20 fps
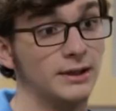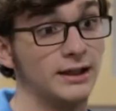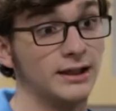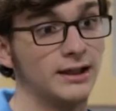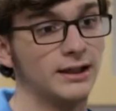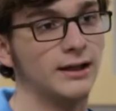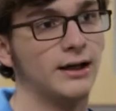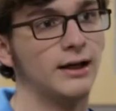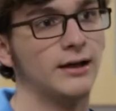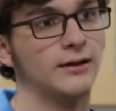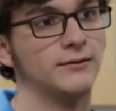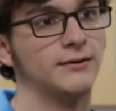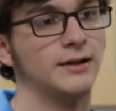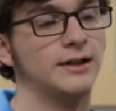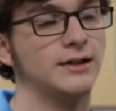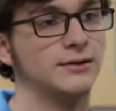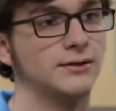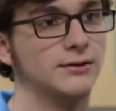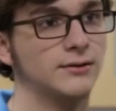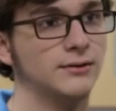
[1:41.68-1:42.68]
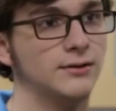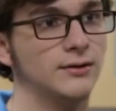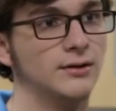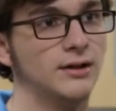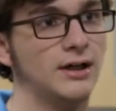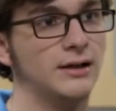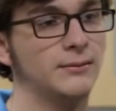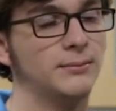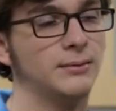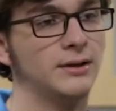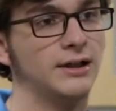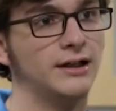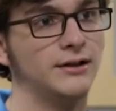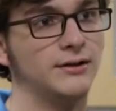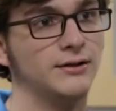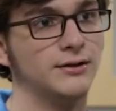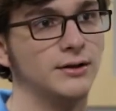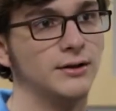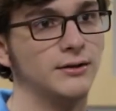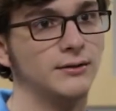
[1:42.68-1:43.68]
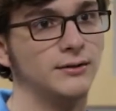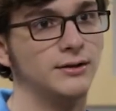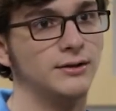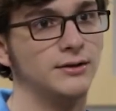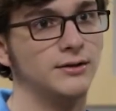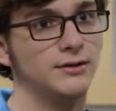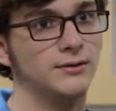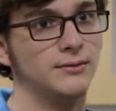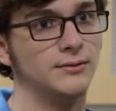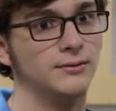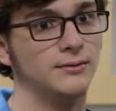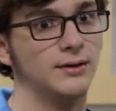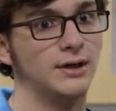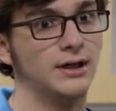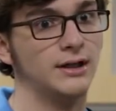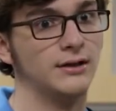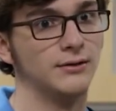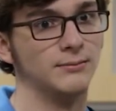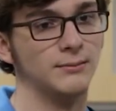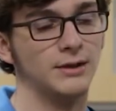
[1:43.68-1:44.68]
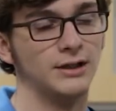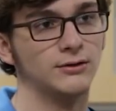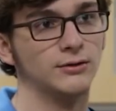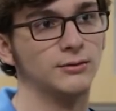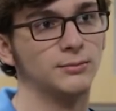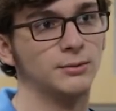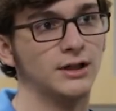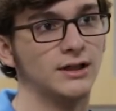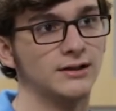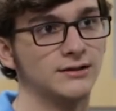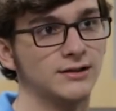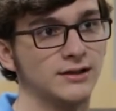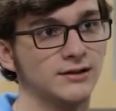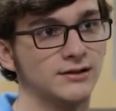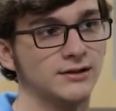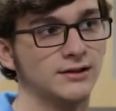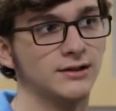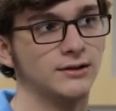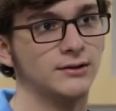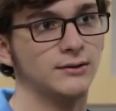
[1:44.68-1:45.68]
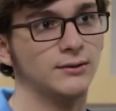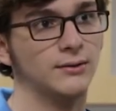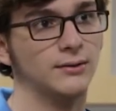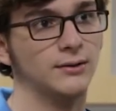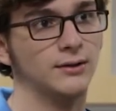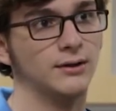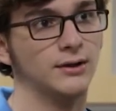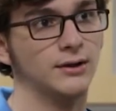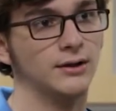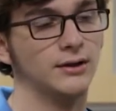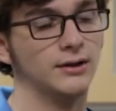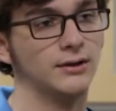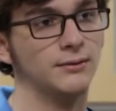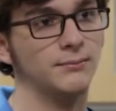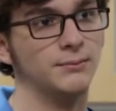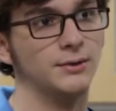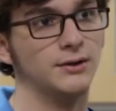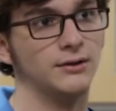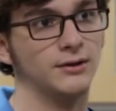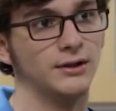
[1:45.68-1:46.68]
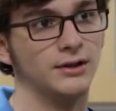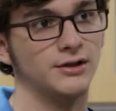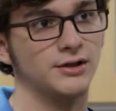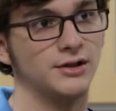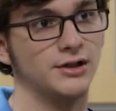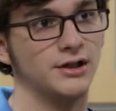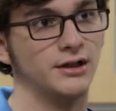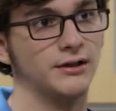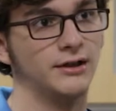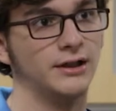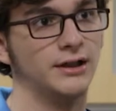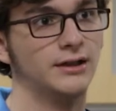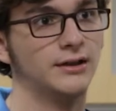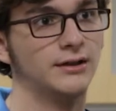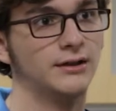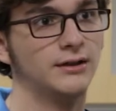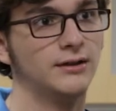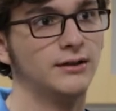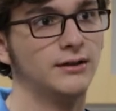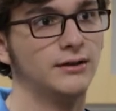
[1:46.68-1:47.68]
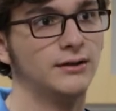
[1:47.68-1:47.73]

When I get out of high school, I plan to go into either microprocessing or computer engineering.